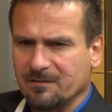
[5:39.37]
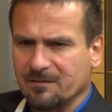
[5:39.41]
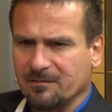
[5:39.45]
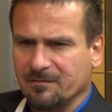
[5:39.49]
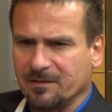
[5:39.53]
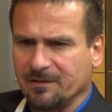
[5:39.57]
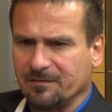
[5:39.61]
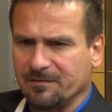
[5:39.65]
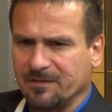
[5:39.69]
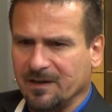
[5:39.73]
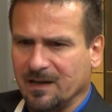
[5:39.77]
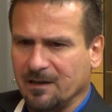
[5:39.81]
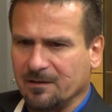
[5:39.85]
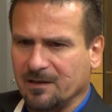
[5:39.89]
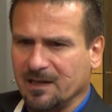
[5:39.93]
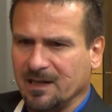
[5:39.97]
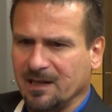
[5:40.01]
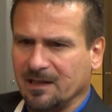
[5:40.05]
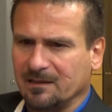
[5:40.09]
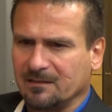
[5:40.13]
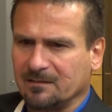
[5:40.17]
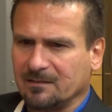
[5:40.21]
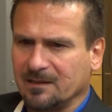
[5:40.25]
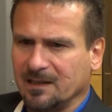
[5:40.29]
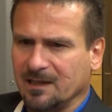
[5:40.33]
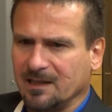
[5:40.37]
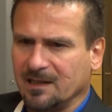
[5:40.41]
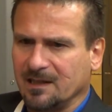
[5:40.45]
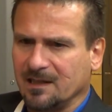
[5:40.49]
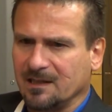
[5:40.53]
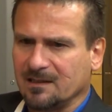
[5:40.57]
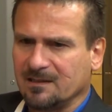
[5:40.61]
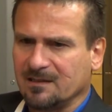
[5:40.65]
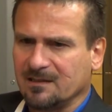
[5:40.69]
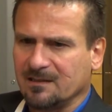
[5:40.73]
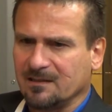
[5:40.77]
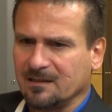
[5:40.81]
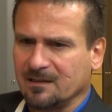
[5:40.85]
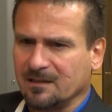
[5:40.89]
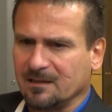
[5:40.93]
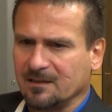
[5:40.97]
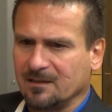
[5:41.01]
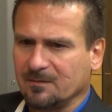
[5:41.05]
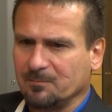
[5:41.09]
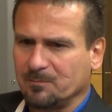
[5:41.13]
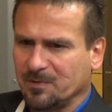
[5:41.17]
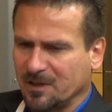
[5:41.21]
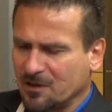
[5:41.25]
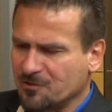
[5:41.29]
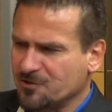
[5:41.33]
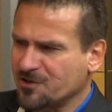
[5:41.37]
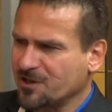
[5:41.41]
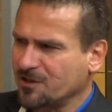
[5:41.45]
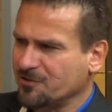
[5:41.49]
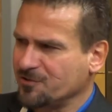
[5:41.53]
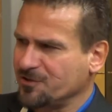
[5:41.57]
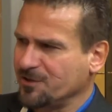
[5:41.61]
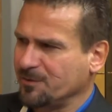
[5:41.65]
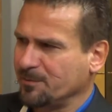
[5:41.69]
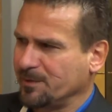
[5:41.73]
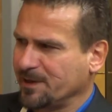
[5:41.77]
we found out that pro-social